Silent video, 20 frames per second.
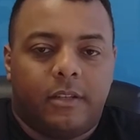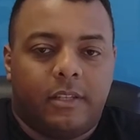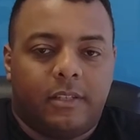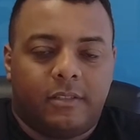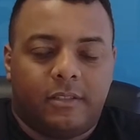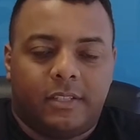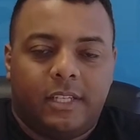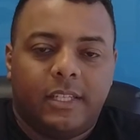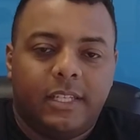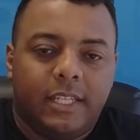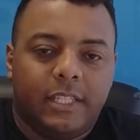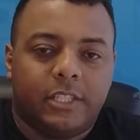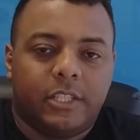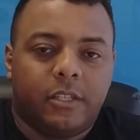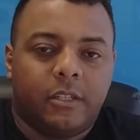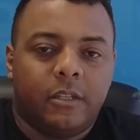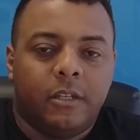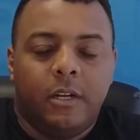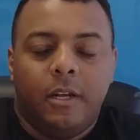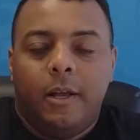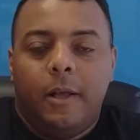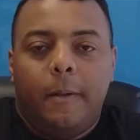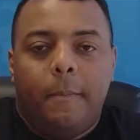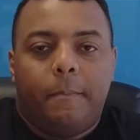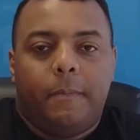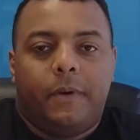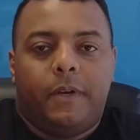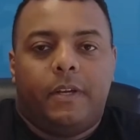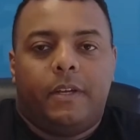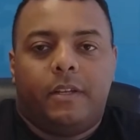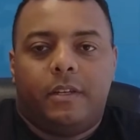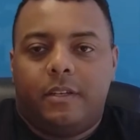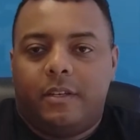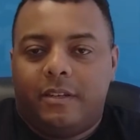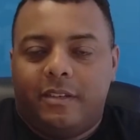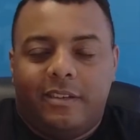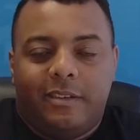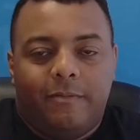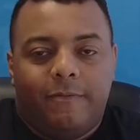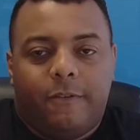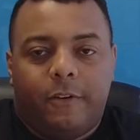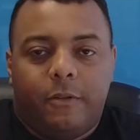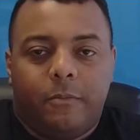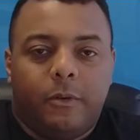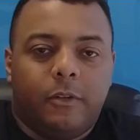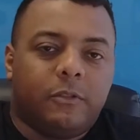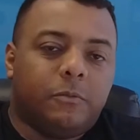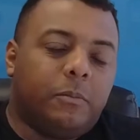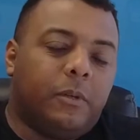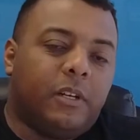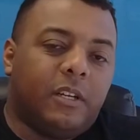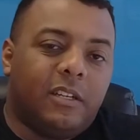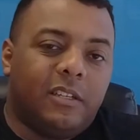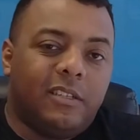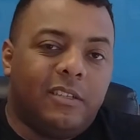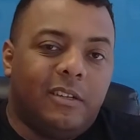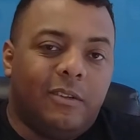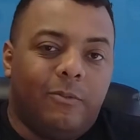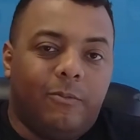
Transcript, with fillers: and things of that nature, but for the most part,